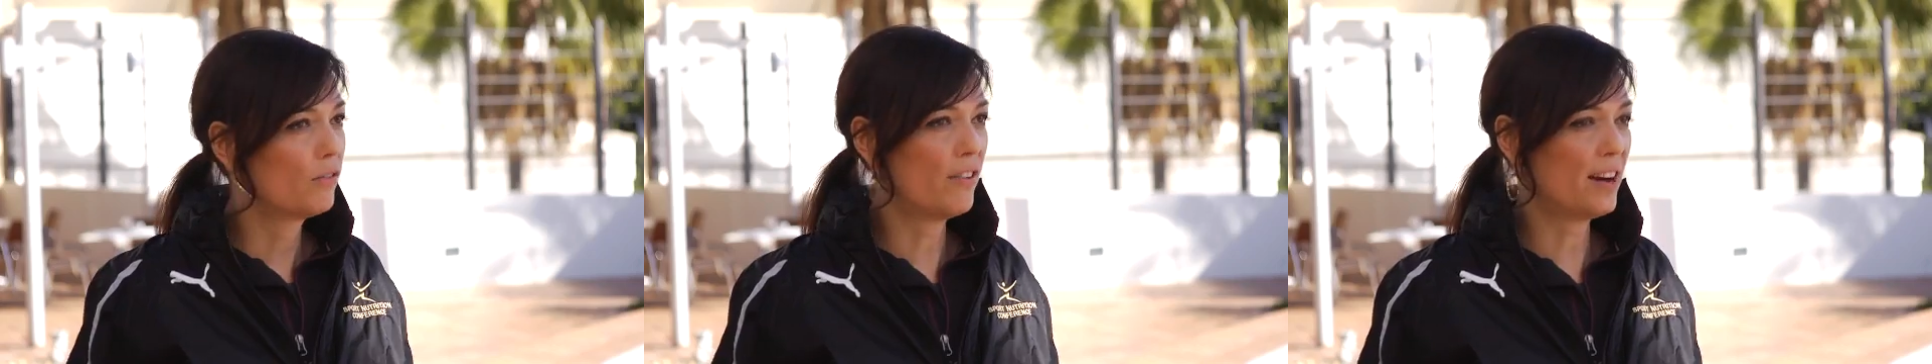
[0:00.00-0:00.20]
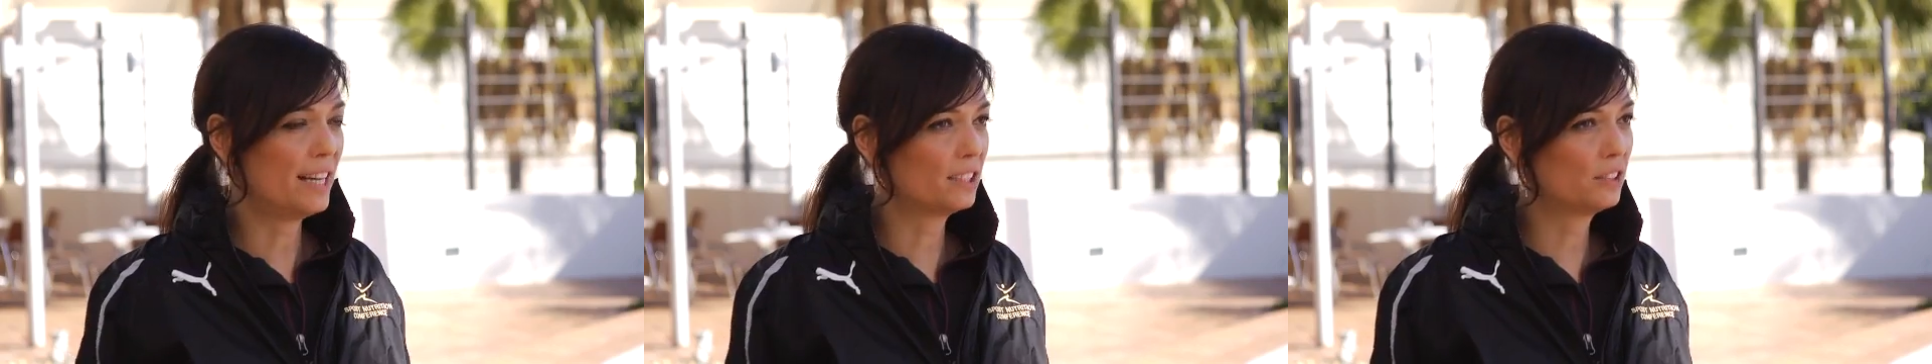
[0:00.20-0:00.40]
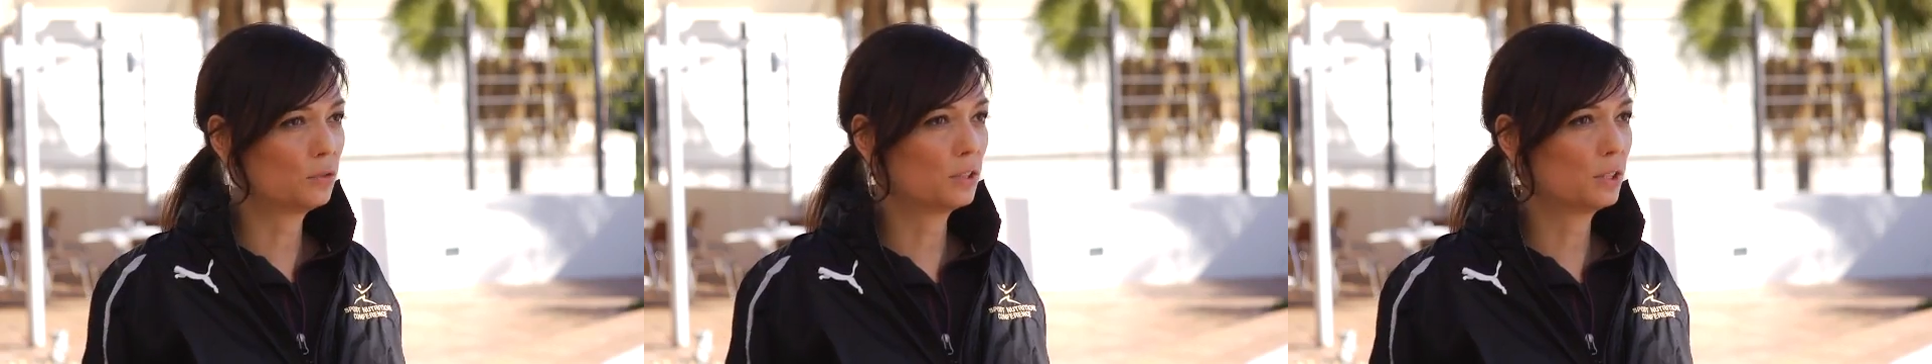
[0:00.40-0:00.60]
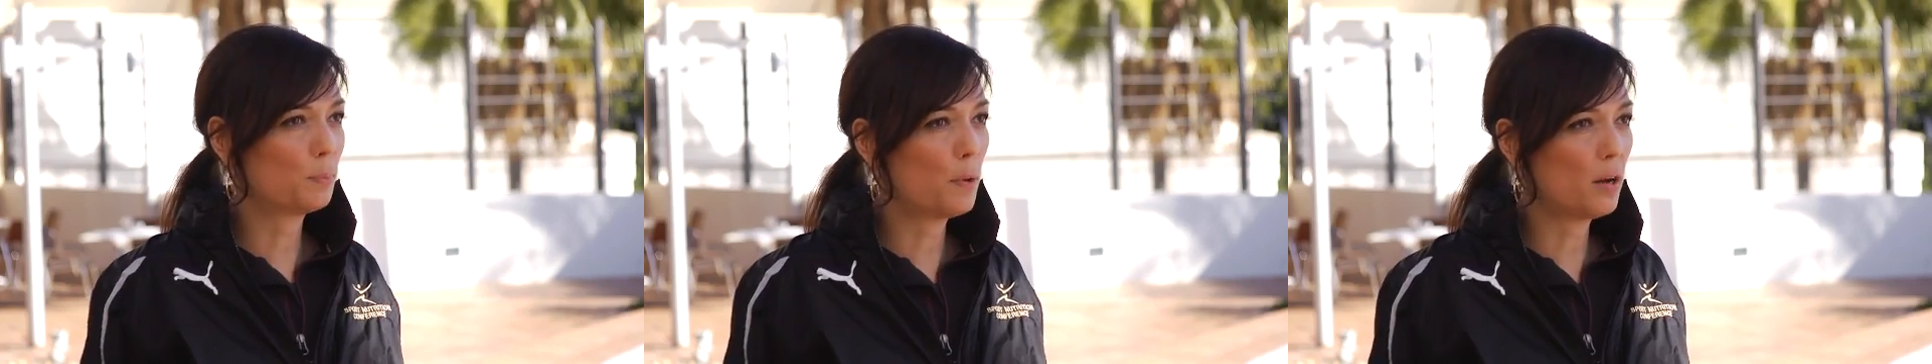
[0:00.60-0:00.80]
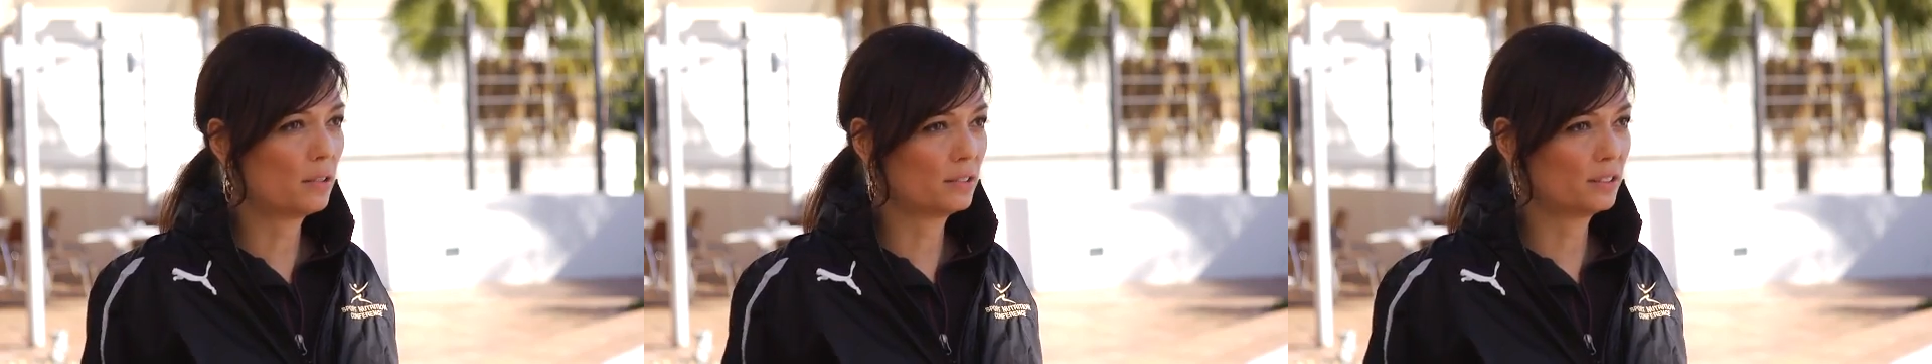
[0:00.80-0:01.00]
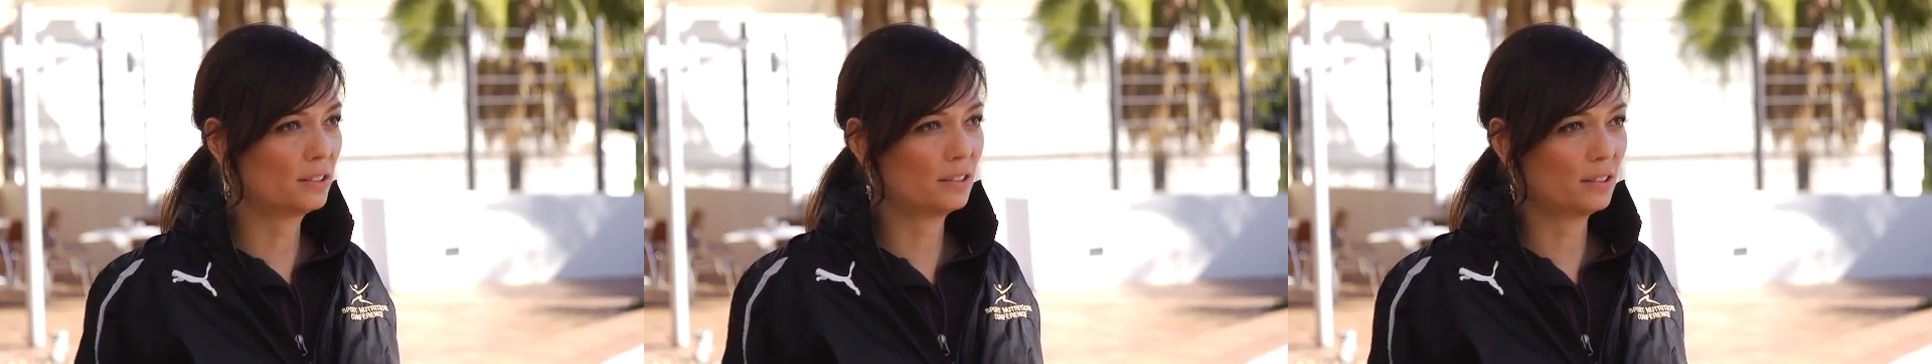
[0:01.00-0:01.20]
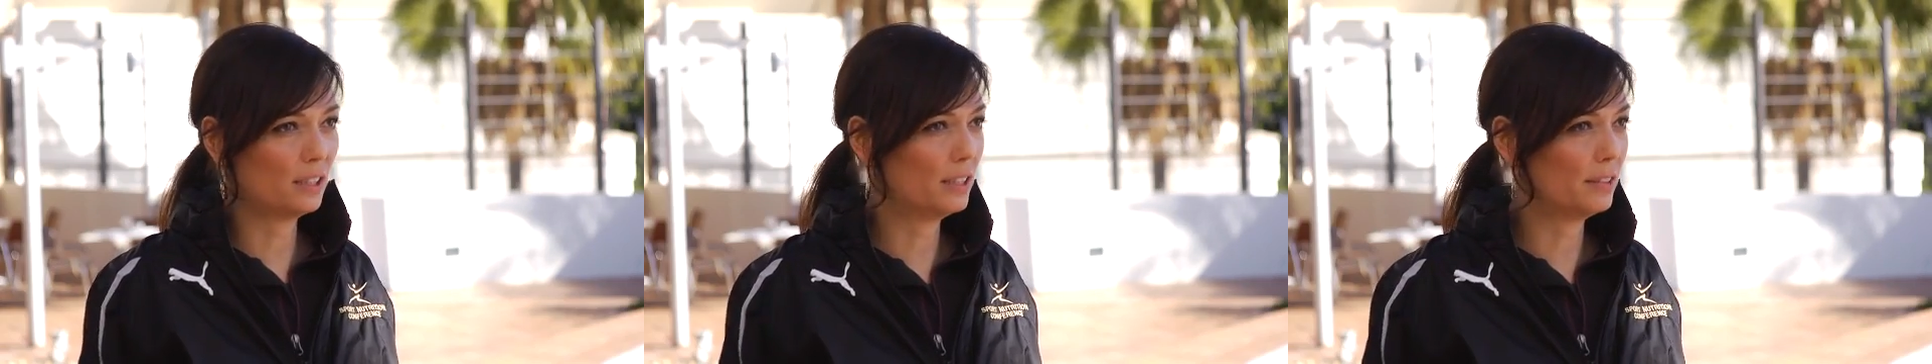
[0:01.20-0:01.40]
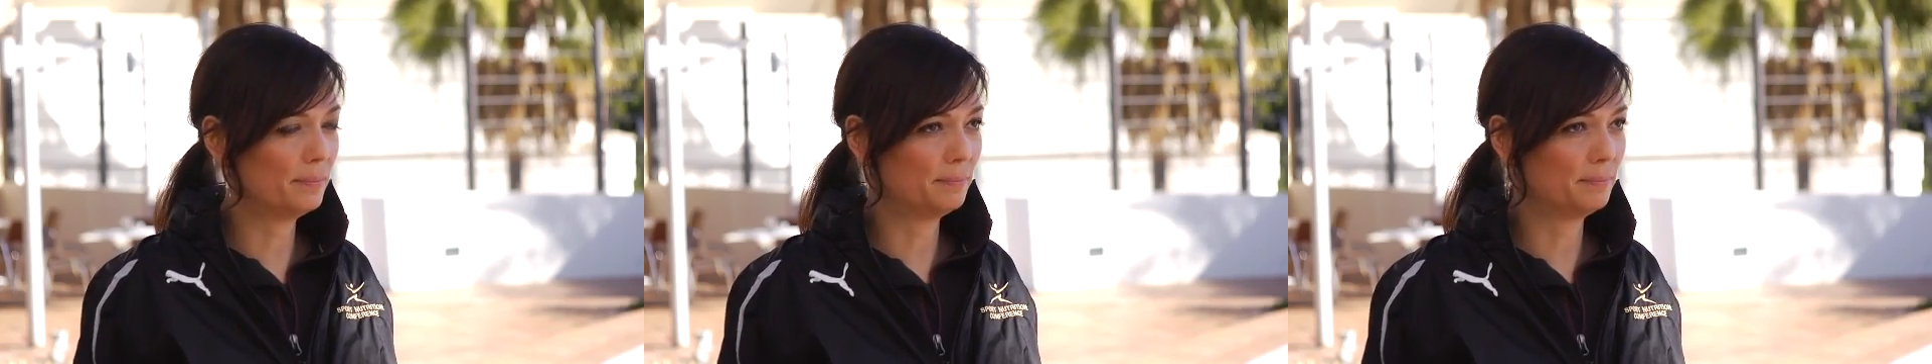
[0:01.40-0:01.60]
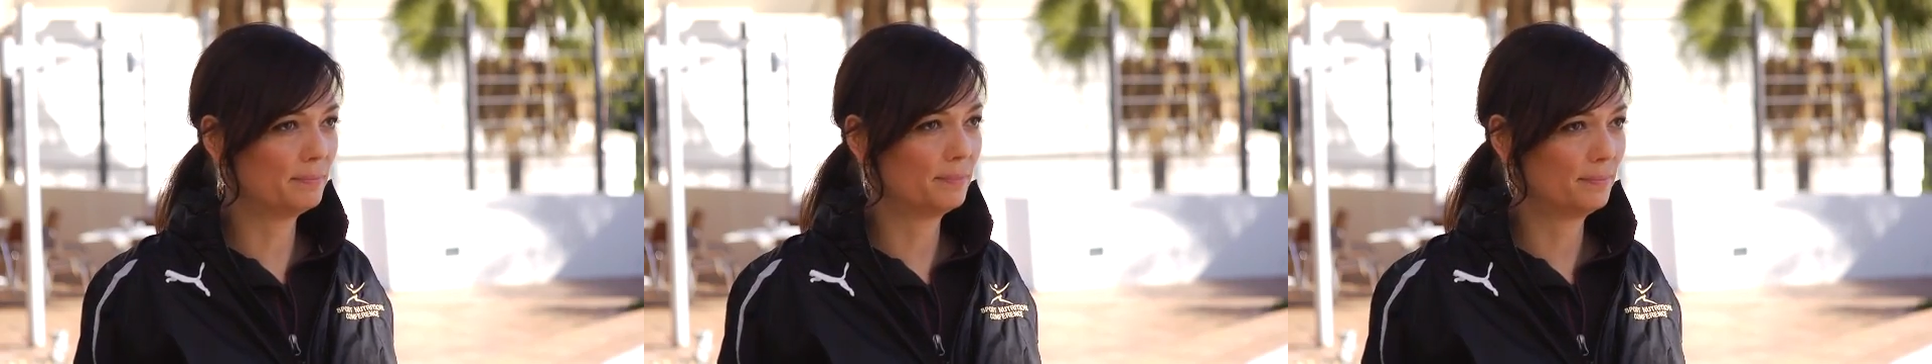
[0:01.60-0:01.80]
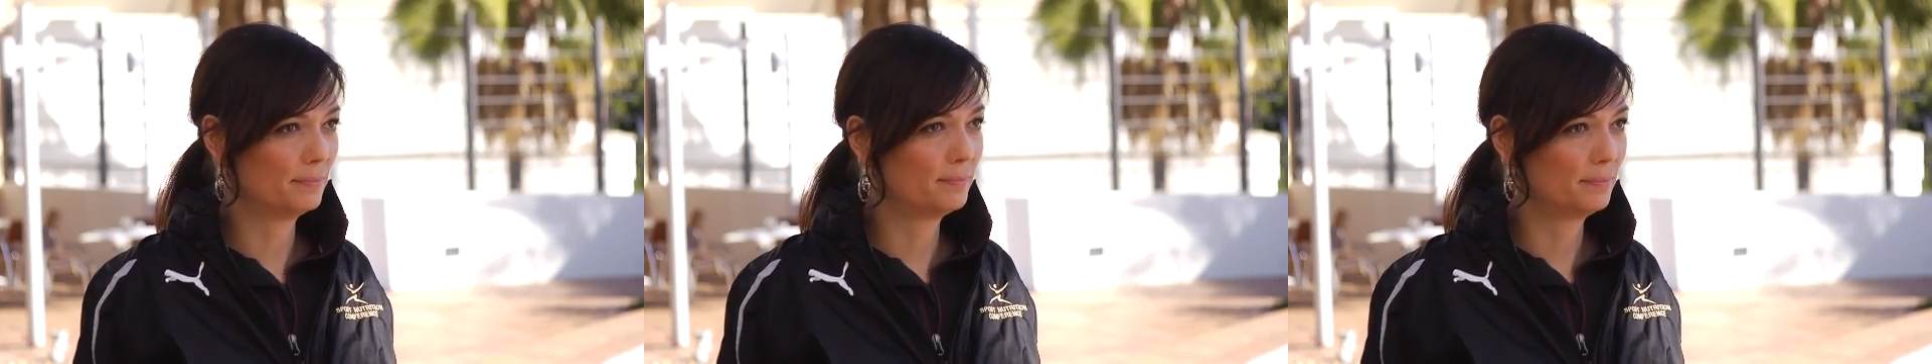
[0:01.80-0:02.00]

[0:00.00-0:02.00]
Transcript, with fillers: fast response um,